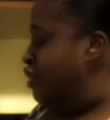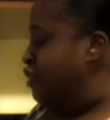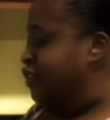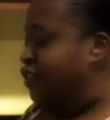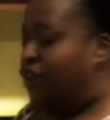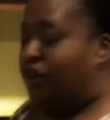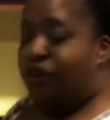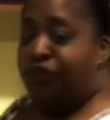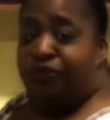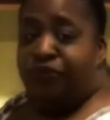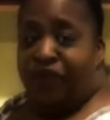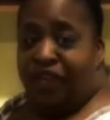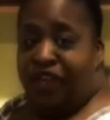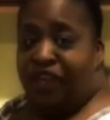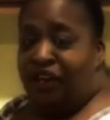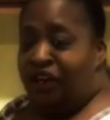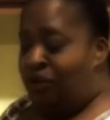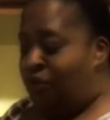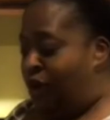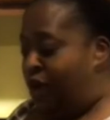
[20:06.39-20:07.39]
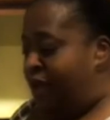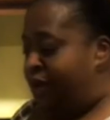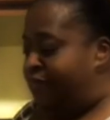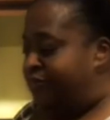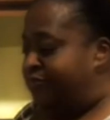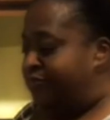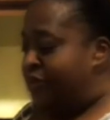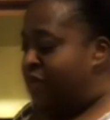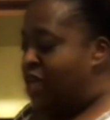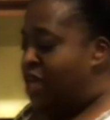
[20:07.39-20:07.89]
So
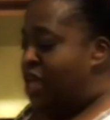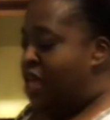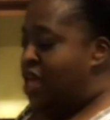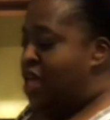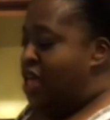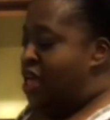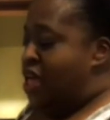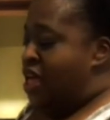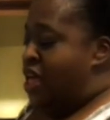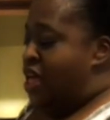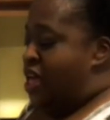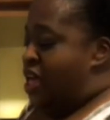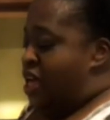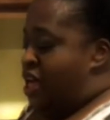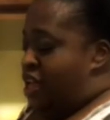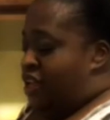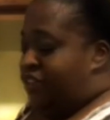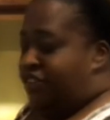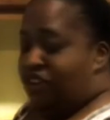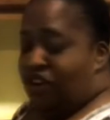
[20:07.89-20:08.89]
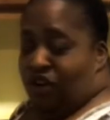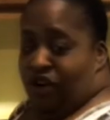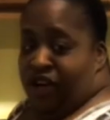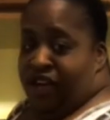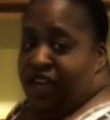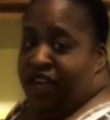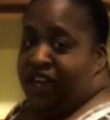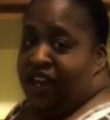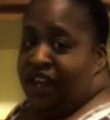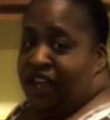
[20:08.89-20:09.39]
anyway, to go
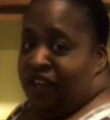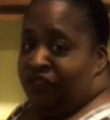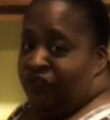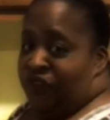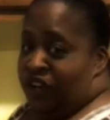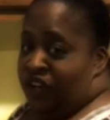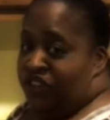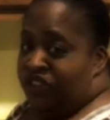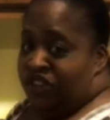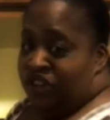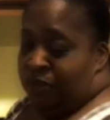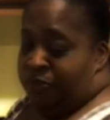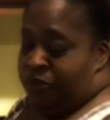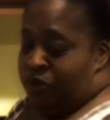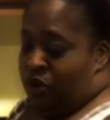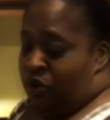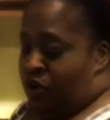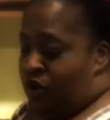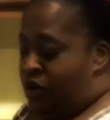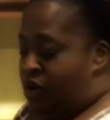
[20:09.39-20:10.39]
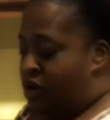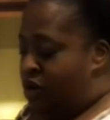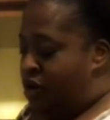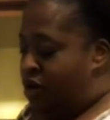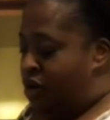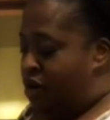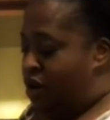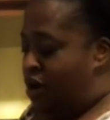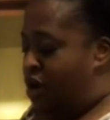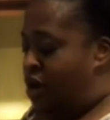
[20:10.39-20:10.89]
ahead and finish up your
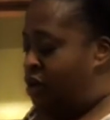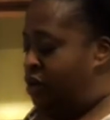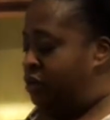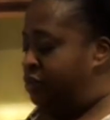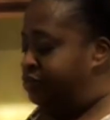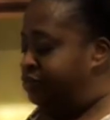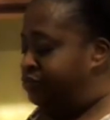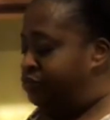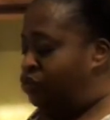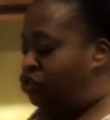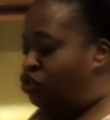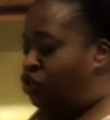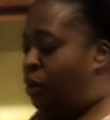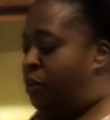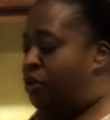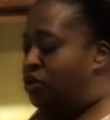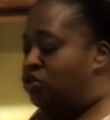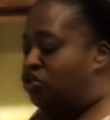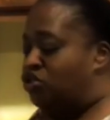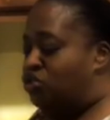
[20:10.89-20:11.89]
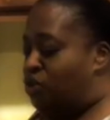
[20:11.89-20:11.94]
um, strawberry